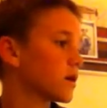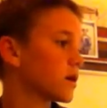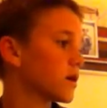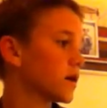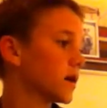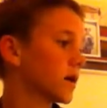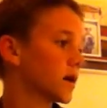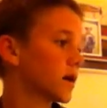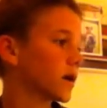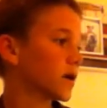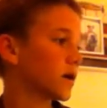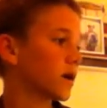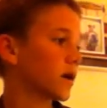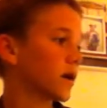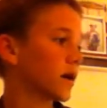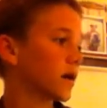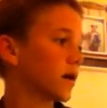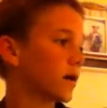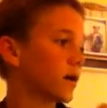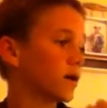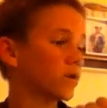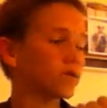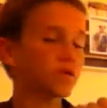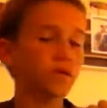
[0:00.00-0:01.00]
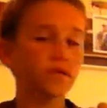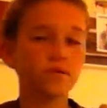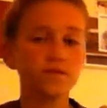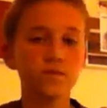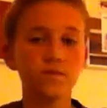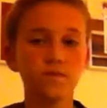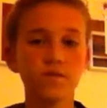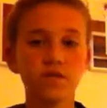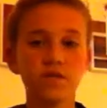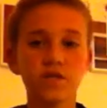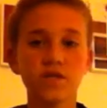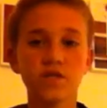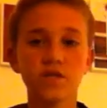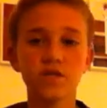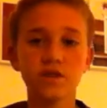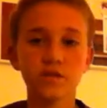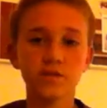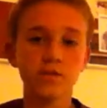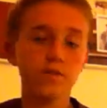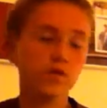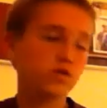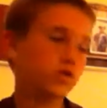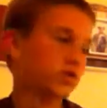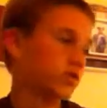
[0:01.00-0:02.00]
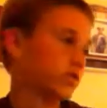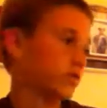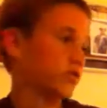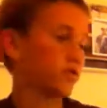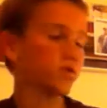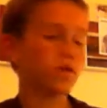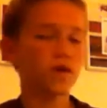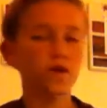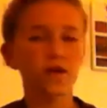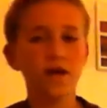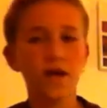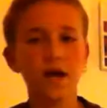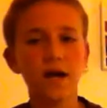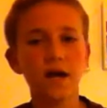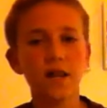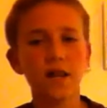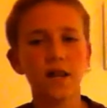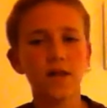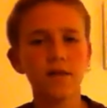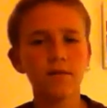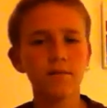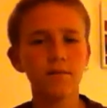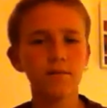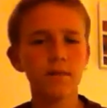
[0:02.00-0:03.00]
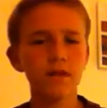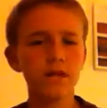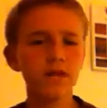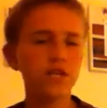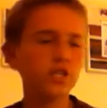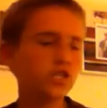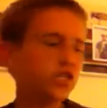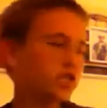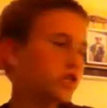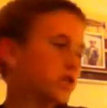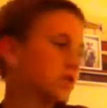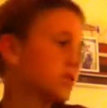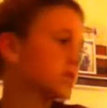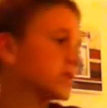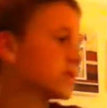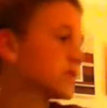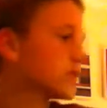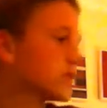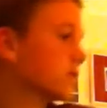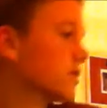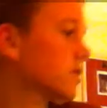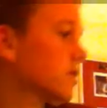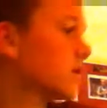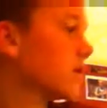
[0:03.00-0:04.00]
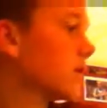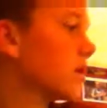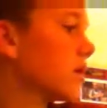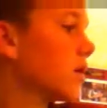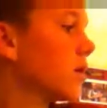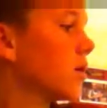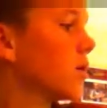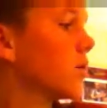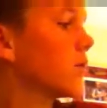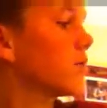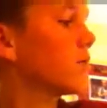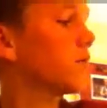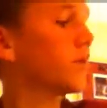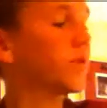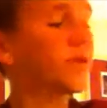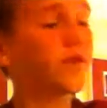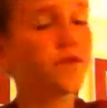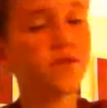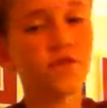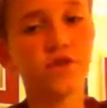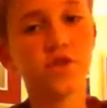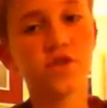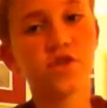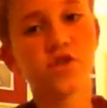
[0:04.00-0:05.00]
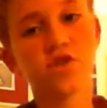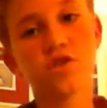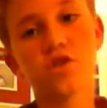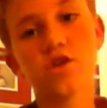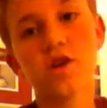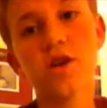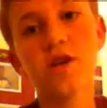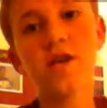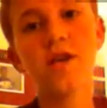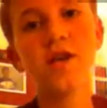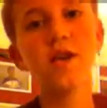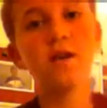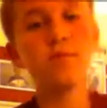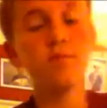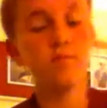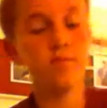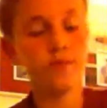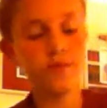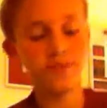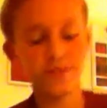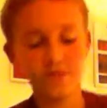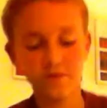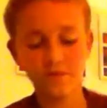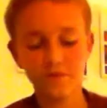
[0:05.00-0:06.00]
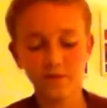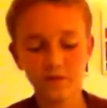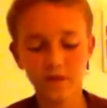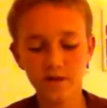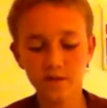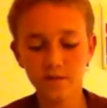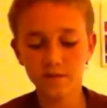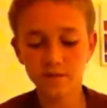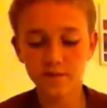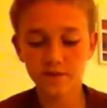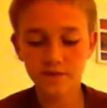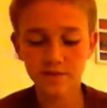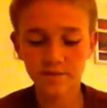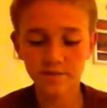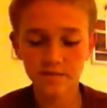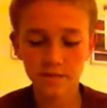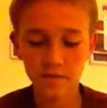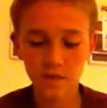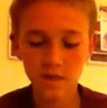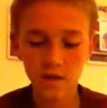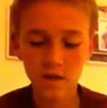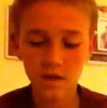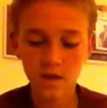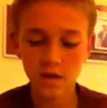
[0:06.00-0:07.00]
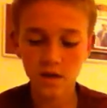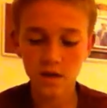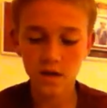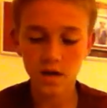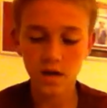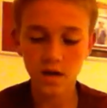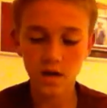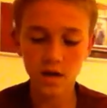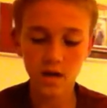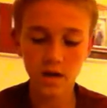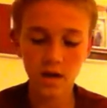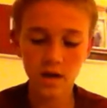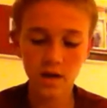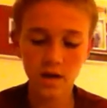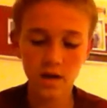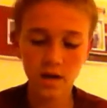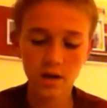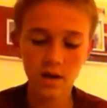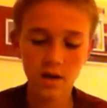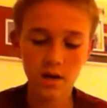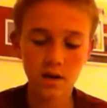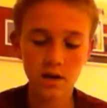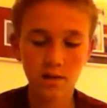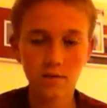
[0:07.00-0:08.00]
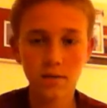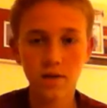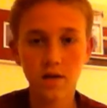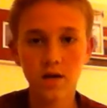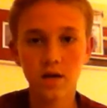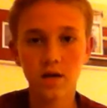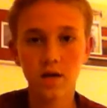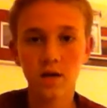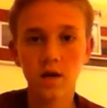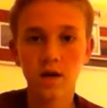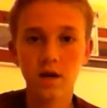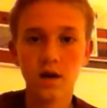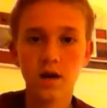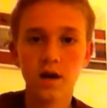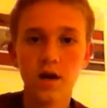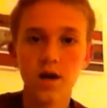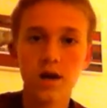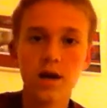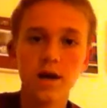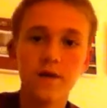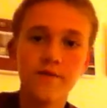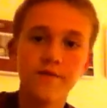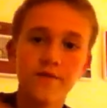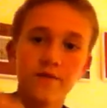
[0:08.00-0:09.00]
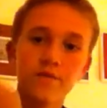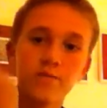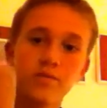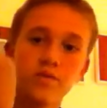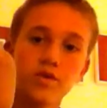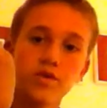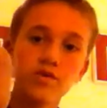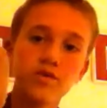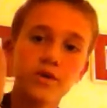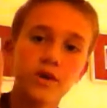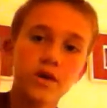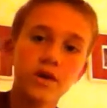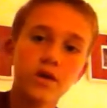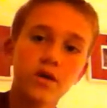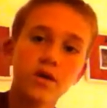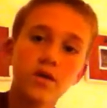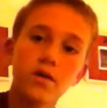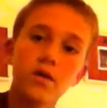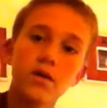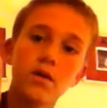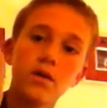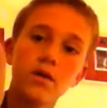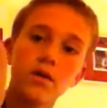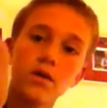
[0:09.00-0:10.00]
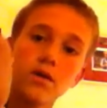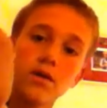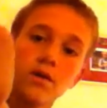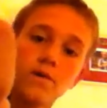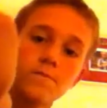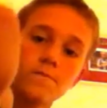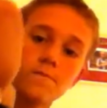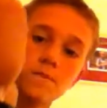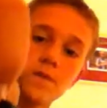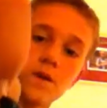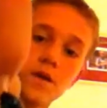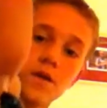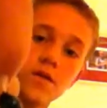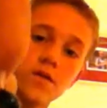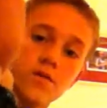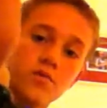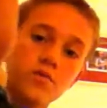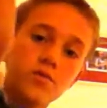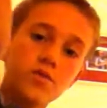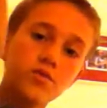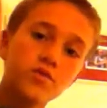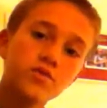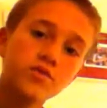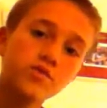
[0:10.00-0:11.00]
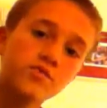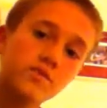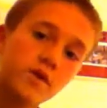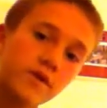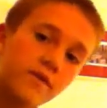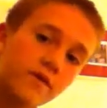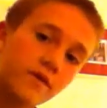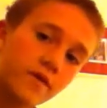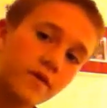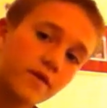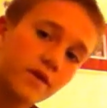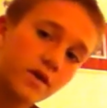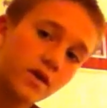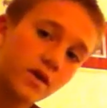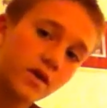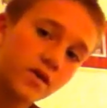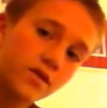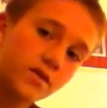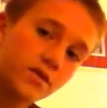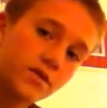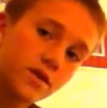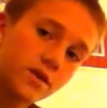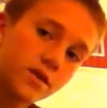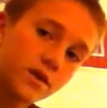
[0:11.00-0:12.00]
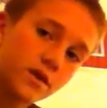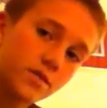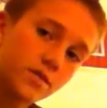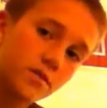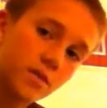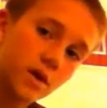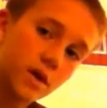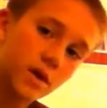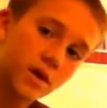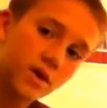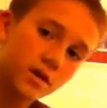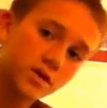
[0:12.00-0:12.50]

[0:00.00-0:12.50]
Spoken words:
And I also have some jigs here I'm going to show you. They're kind of like mini jigs, but they're the Strike King Bitsy Flips. And I mean, I have the blue here, and the blue is my favorite color that they make.